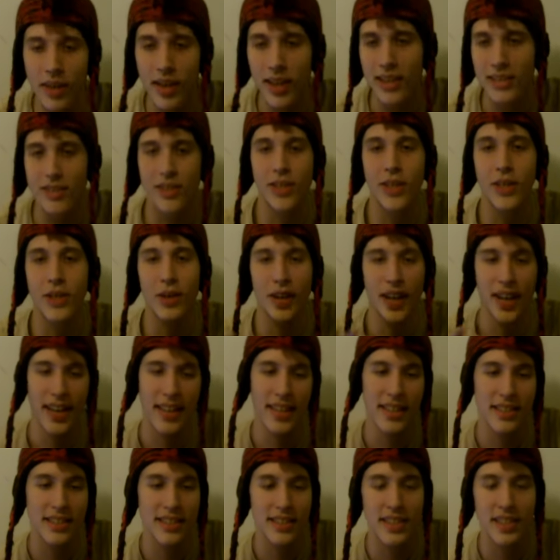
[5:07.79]
And so I
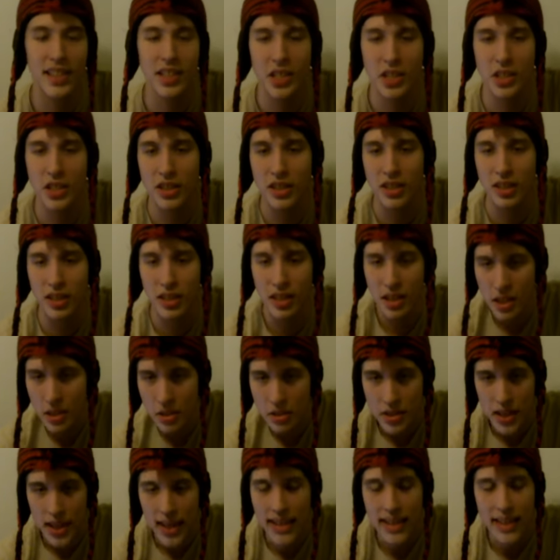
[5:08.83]
had to teach the
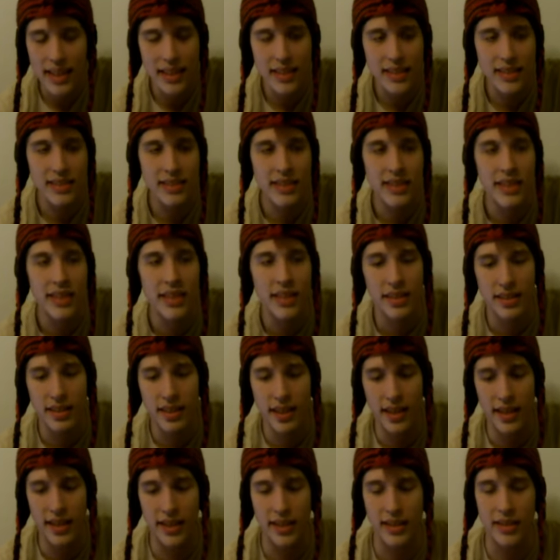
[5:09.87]
little techies
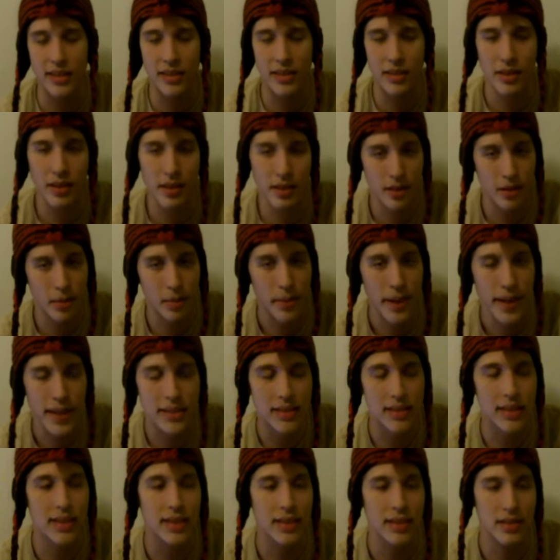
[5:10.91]
like the
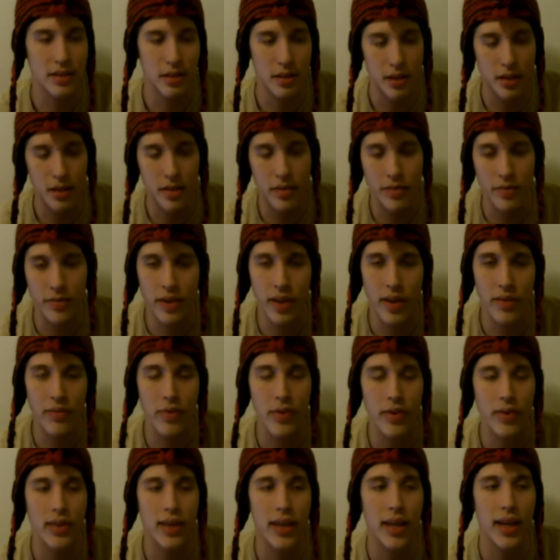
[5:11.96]
basics of
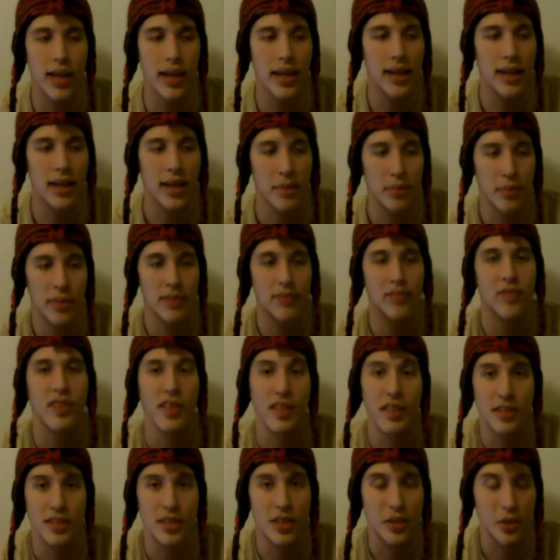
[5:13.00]
everything, and I'm going to have to
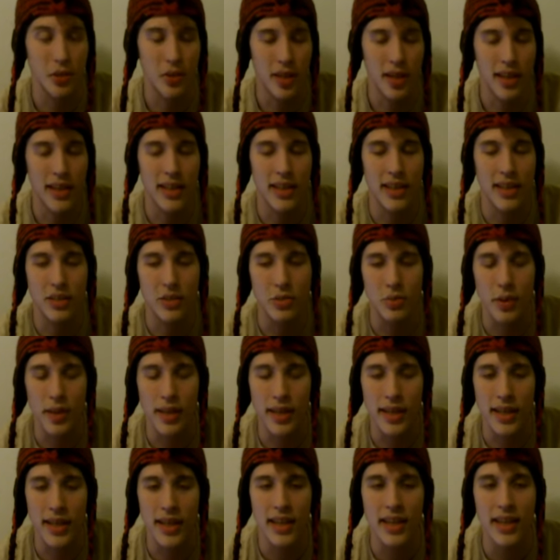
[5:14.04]
continue that next
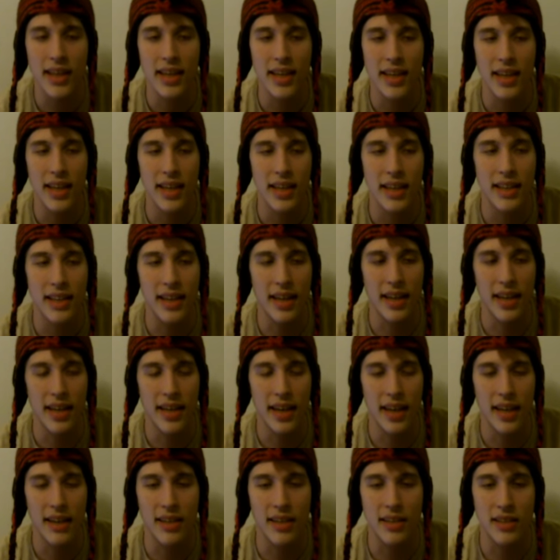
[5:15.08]
week. And then I
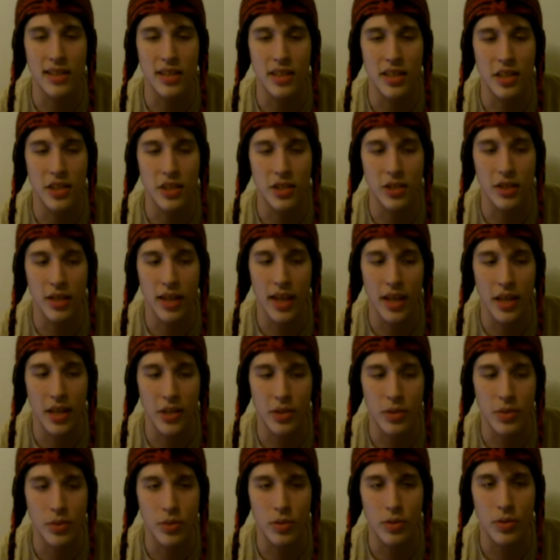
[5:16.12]
had to teach the
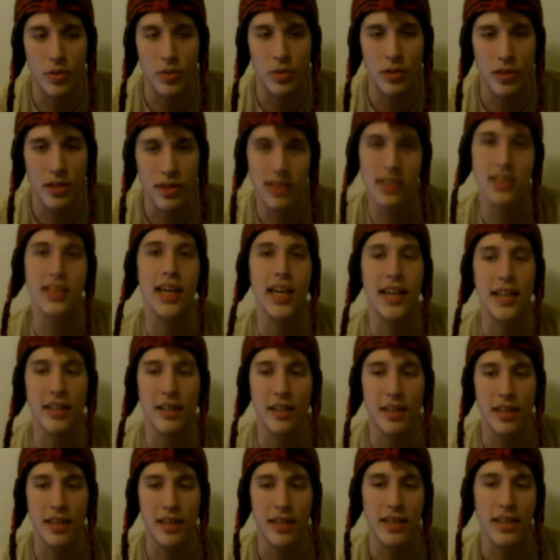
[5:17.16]
actual
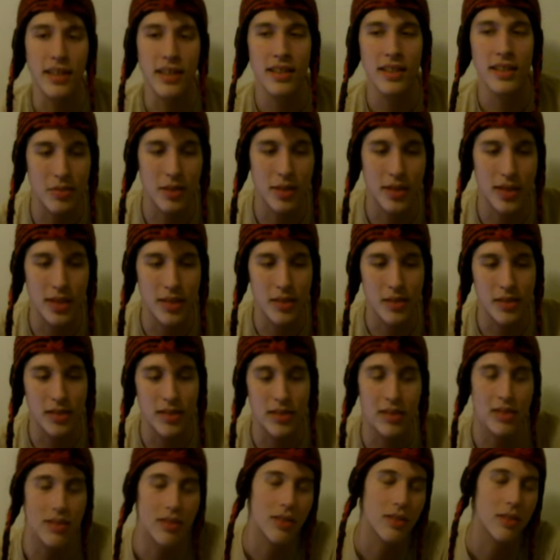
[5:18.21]
designer, which I
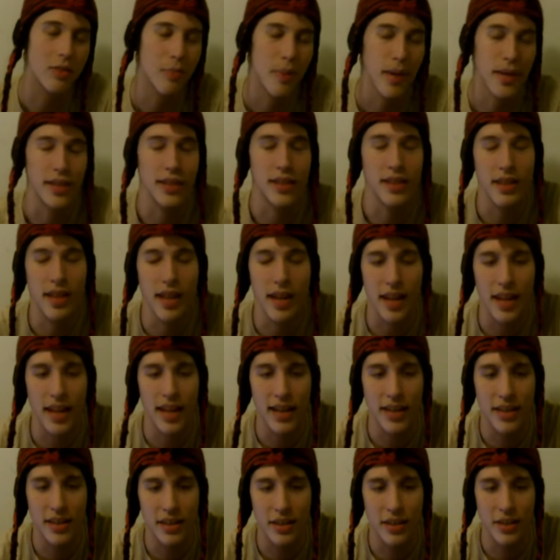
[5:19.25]
suspected that I
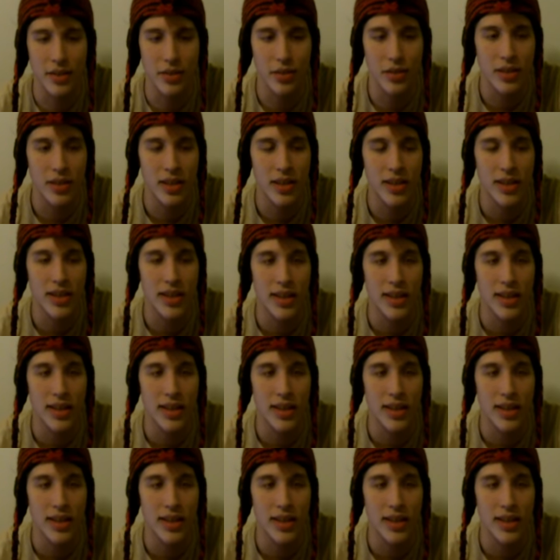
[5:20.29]
had to do.